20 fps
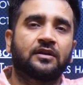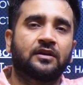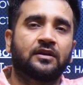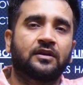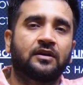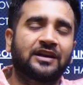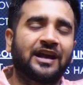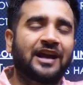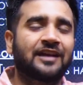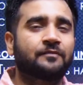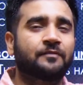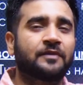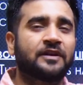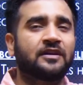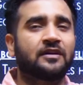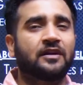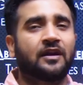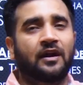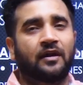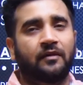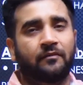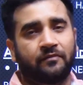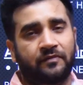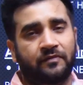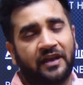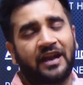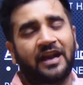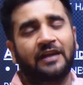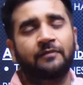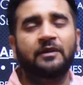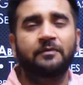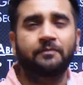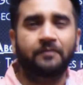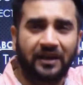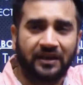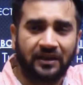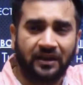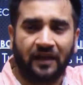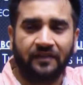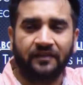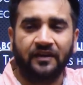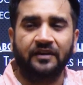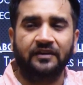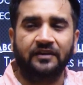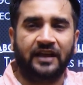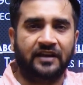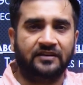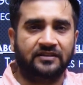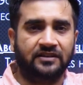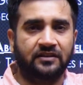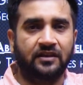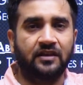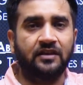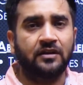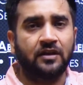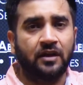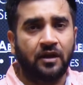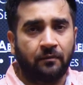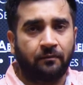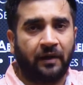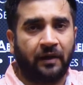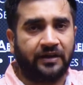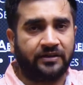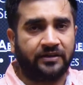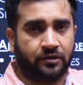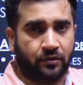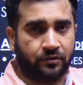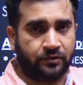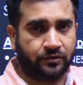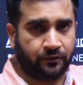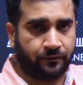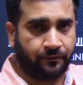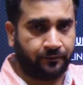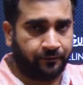It had been, there had been many other attacks in the past also.